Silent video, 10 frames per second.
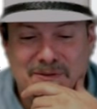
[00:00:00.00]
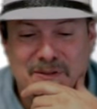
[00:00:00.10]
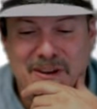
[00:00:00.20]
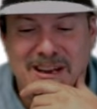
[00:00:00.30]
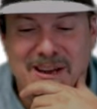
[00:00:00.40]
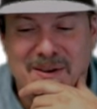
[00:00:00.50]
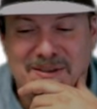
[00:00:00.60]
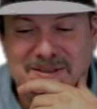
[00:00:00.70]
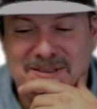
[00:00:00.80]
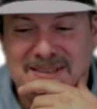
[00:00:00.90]

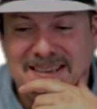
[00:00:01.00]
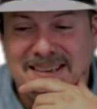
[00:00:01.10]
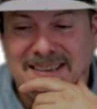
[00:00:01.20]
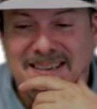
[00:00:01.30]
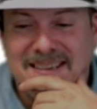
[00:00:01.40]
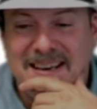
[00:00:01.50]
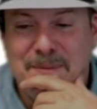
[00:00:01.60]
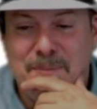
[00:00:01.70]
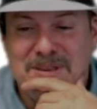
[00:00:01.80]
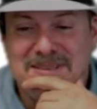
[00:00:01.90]
videos that
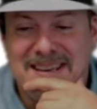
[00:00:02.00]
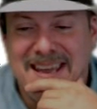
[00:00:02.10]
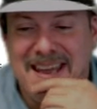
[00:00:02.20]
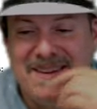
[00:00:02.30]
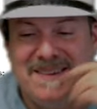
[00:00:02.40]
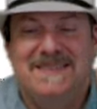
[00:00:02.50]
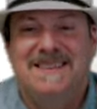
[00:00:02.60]
he puts together,